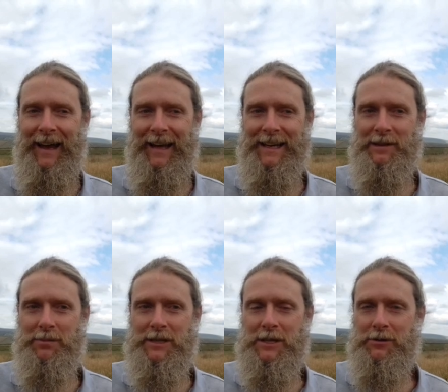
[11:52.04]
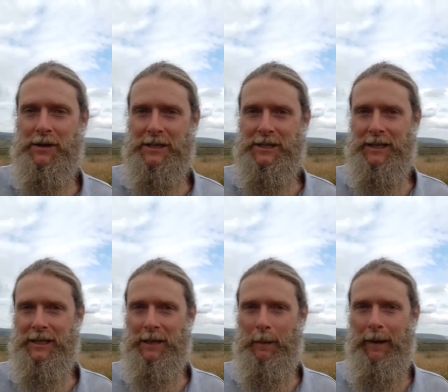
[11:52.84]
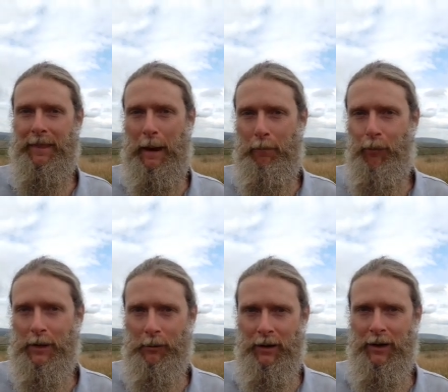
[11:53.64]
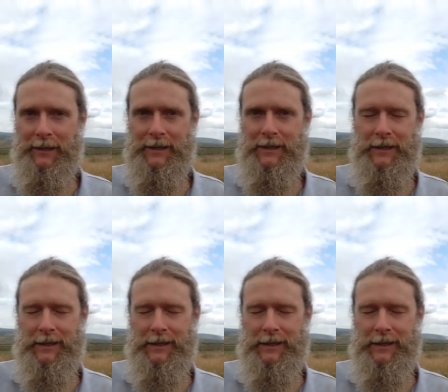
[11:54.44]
And it was interesting at that point when I did,